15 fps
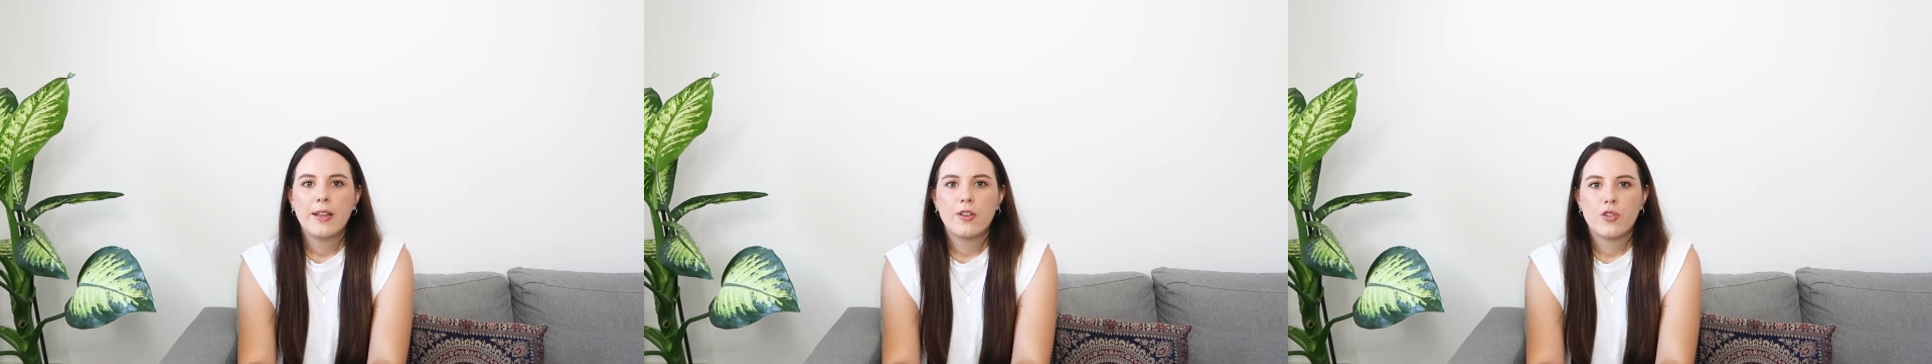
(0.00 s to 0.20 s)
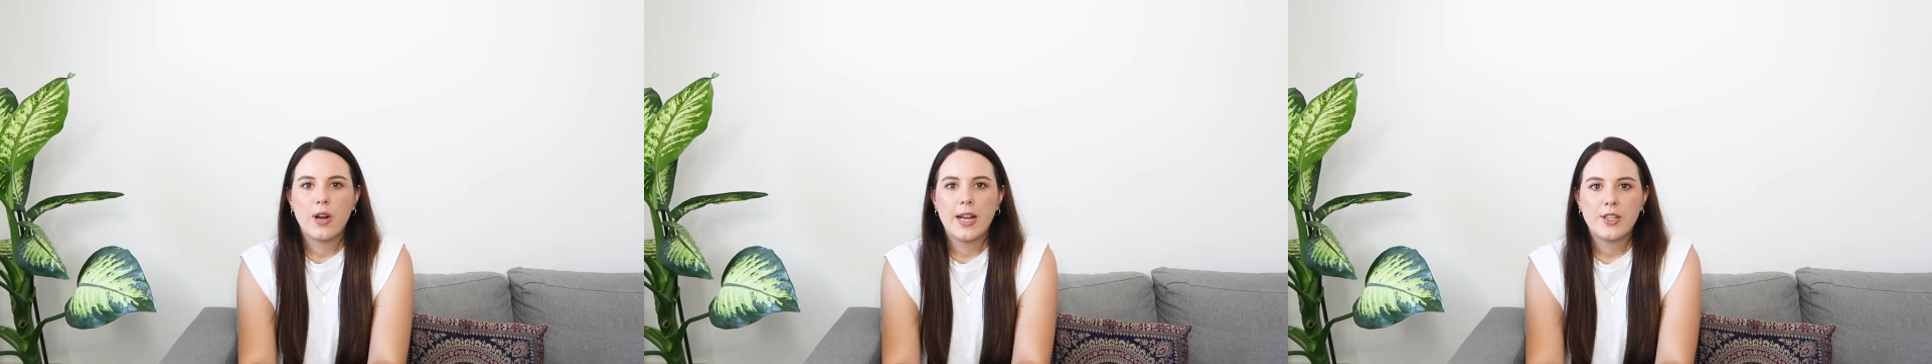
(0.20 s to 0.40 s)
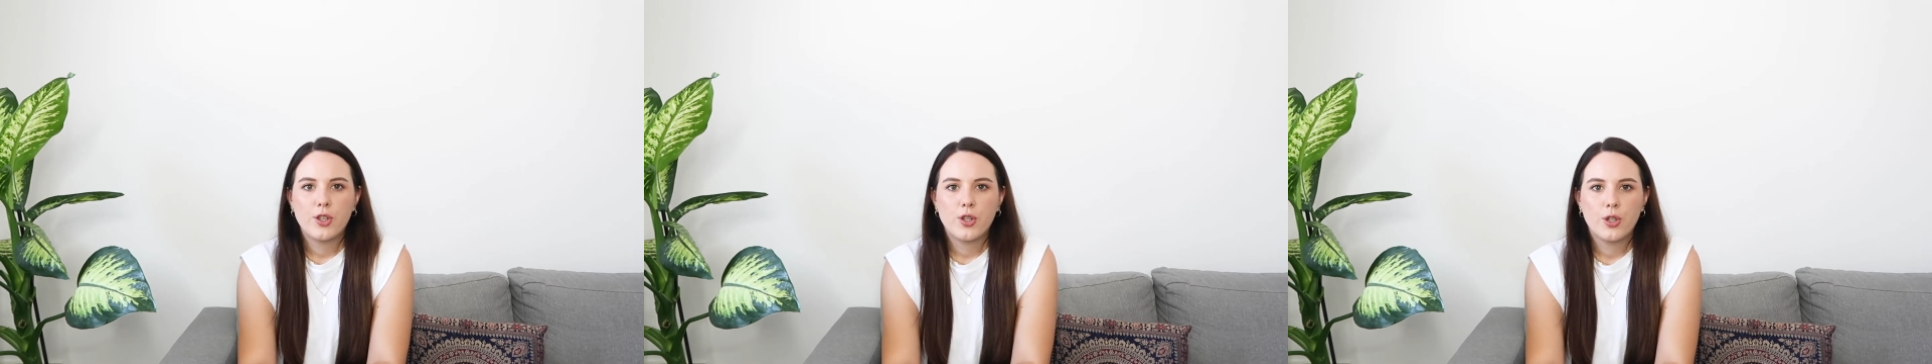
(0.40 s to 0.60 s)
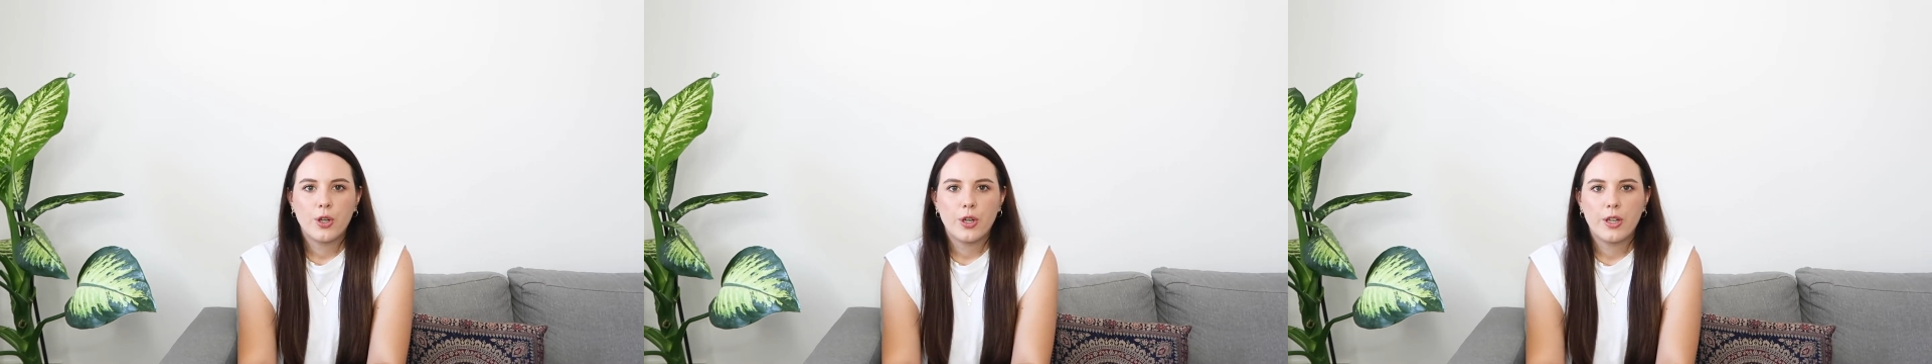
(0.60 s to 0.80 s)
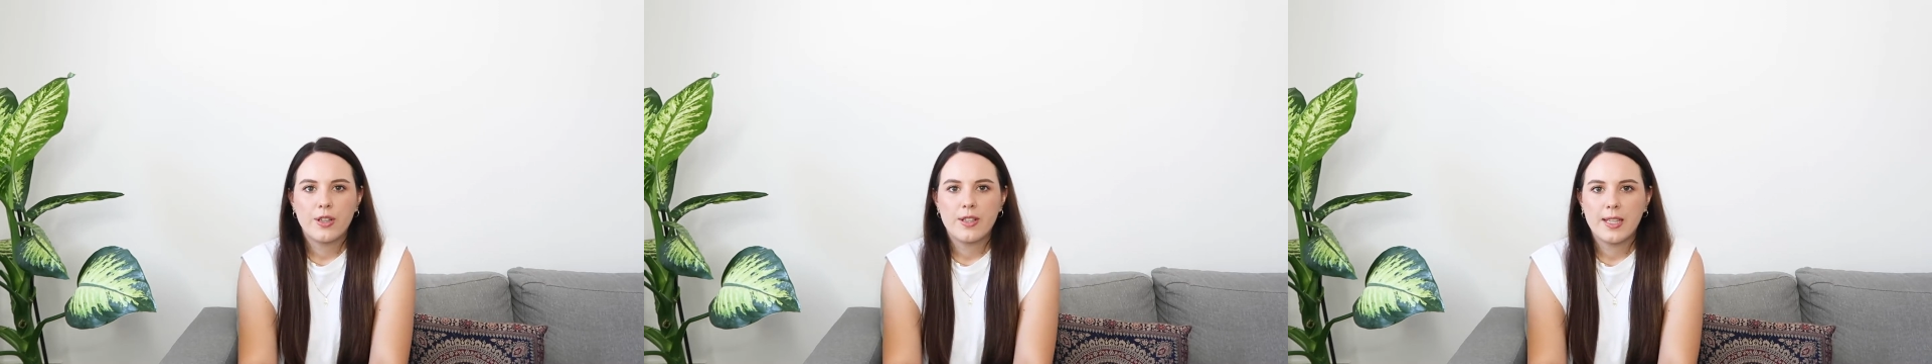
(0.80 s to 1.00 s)
dress
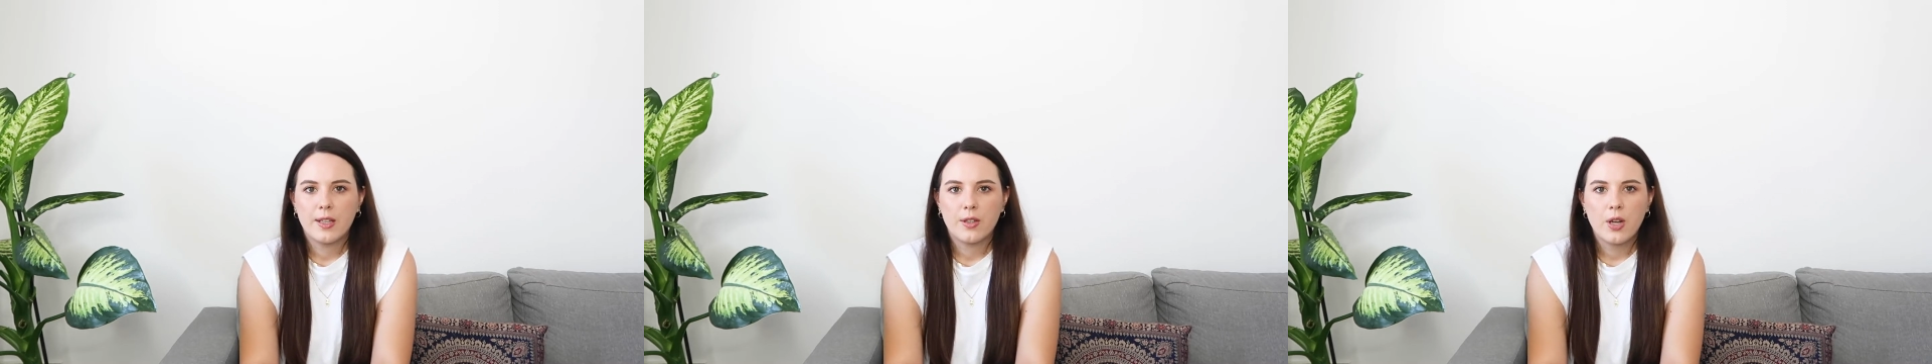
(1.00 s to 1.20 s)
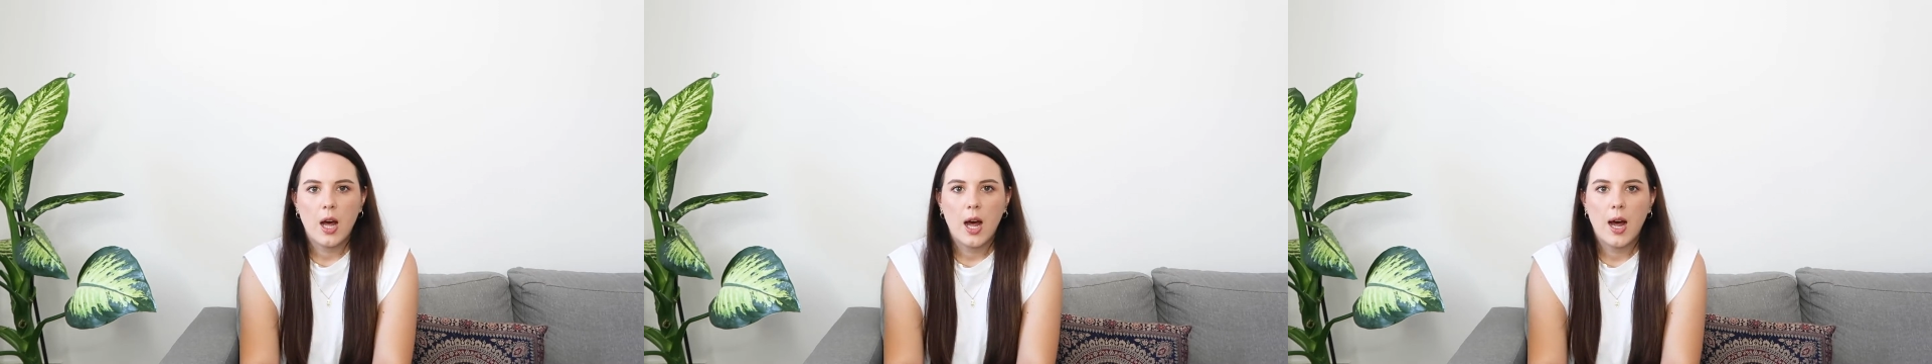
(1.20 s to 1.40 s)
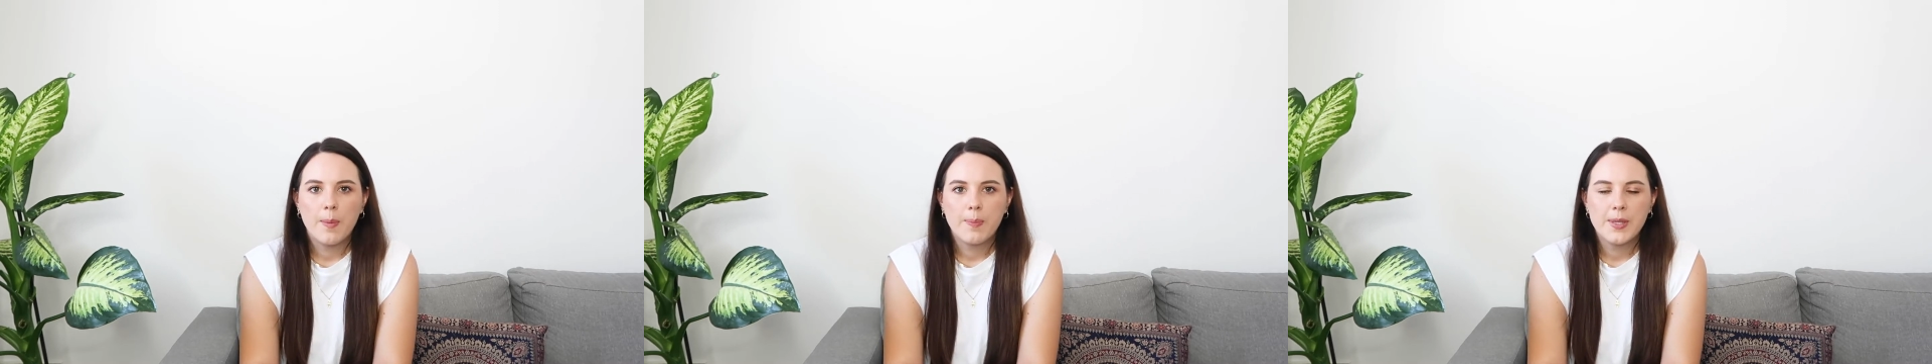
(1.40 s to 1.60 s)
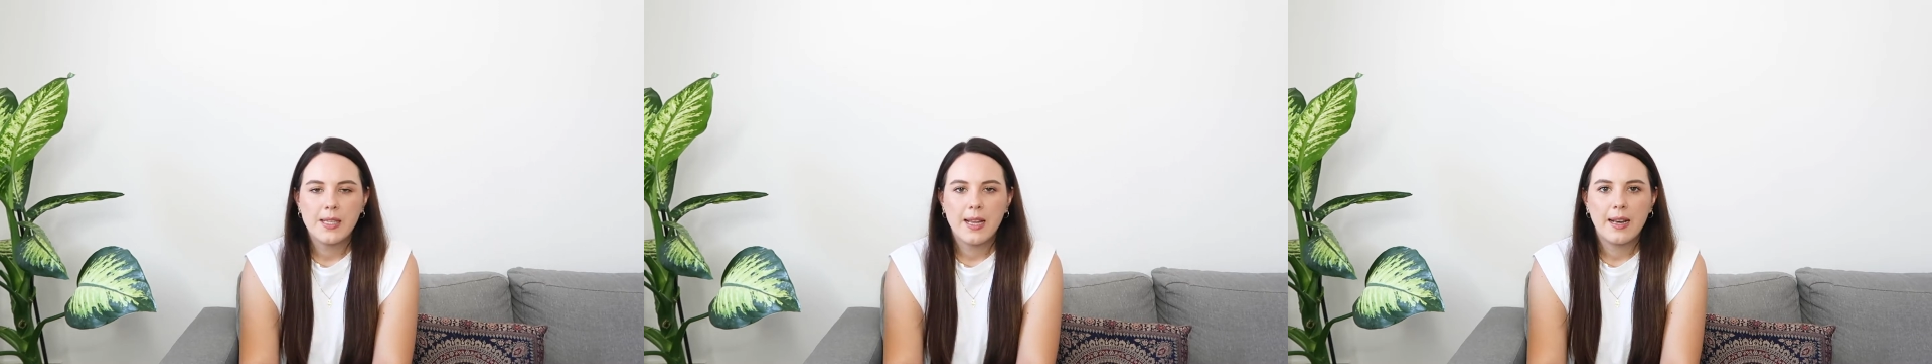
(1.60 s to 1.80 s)
shirts and tops,